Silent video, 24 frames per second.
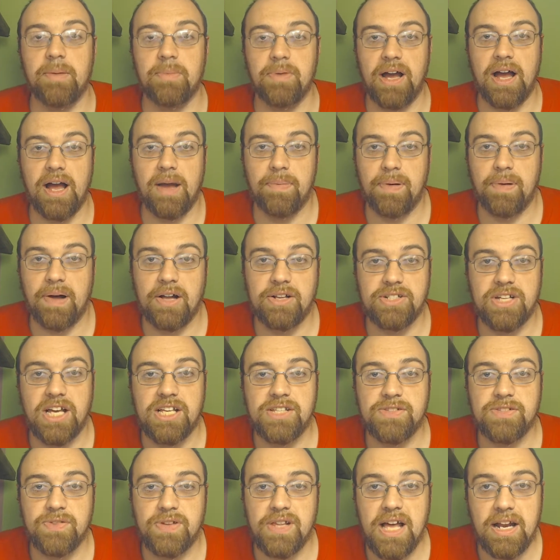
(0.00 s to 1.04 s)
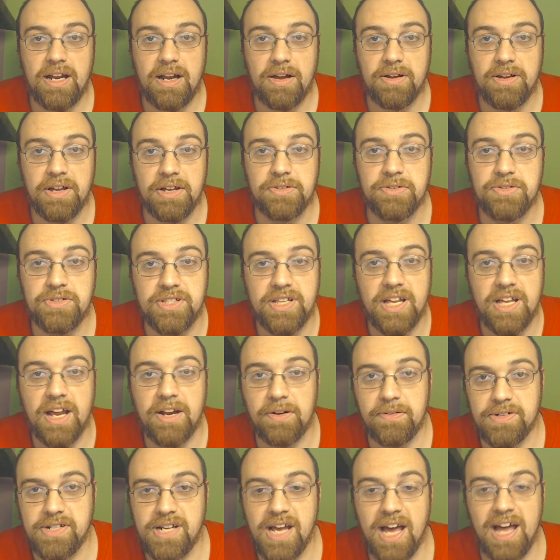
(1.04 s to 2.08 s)
I apologize for that. I'll get used to that over
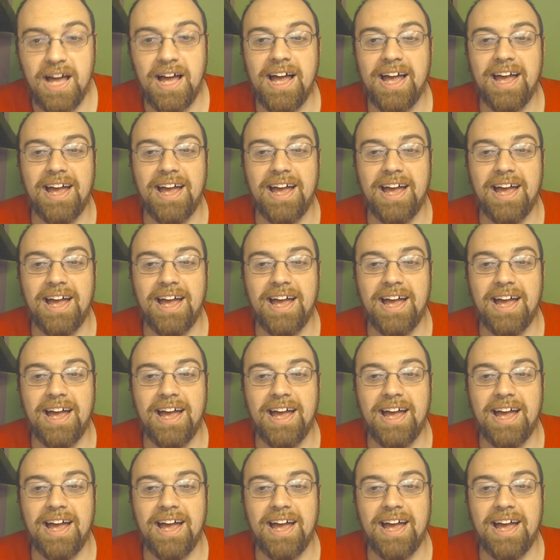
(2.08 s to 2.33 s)
time.